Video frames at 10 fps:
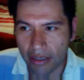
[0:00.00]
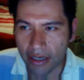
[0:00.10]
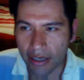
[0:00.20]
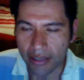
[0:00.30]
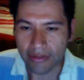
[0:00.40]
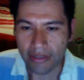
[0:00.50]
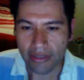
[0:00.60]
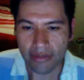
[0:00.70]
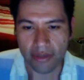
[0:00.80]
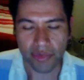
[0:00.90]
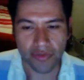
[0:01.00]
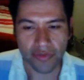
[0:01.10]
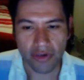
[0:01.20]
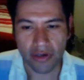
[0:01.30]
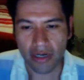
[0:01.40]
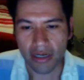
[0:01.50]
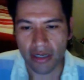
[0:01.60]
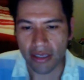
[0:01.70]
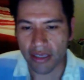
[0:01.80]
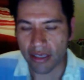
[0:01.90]
his nieces prefer
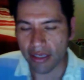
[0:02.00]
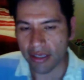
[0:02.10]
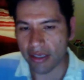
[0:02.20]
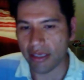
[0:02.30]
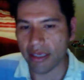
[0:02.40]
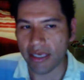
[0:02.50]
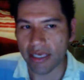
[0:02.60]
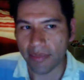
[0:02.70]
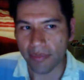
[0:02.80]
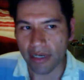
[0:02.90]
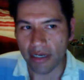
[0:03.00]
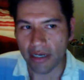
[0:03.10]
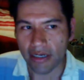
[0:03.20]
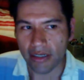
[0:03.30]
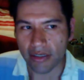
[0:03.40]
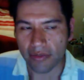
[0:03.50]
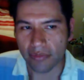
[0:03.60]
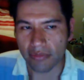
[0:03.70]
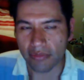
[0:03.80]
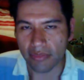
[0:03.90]
him
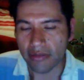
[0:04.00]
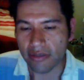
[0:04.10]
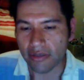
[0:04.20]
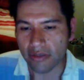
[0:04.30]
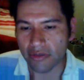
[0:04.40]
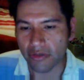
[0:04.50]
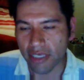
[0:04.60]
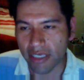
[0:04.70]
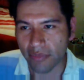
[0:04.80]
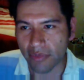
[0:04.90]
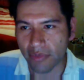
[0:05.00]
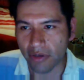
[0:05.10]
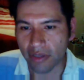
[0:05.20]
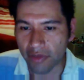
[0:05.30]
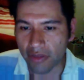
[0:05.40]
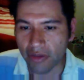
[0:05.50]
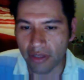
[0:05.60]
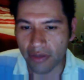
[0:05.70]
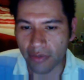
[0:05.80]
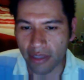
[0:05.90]
listen to him on a video
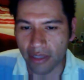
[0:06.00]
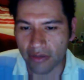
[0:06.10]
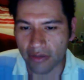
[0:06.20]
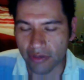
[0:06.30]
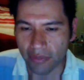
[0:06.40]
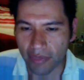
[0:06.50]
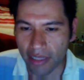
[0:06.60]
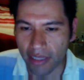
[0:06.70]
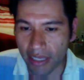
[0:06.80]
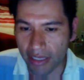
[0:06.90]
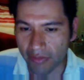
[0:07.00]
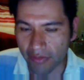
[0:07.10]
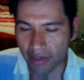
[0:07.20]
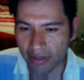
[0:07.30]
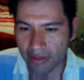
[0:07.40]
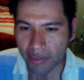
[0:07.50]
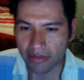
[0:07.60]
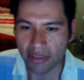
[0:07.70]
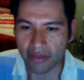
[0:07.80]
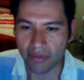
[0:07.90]
than rather to him live, and it's
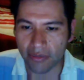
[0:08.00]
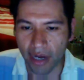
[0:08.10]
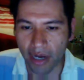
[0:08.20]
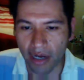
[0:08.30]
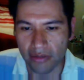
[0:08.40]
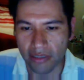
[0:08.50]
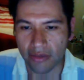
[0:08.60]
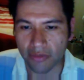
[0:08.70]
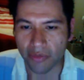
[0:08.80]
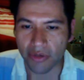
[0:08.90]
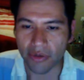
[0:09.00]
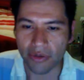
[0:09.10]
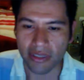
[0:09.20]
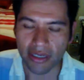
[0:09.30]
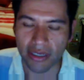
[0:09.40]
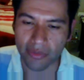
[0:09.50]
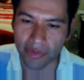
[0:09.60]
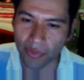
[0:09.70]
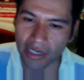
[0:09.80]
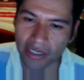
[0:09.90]
because they could pause, they could record, they can
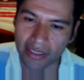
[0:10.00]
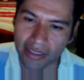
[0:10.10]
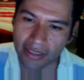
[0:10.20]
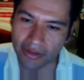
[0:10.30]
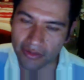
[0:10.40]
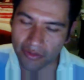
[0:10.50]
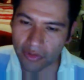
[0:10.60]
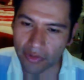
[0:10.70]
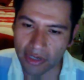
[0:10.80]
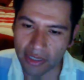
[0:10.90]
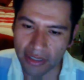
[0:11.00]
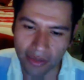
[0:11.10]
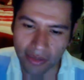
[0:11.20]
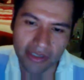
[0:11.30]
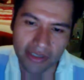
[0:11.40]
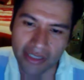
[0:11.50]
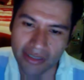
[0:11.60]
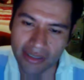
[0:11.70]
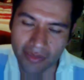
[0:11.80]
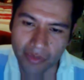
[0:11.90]
rewind, and they could forward it, they can watch it
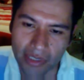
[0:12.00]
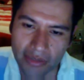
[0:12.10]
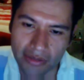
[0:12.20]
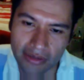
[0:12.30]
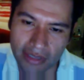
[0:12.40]
anytime they want.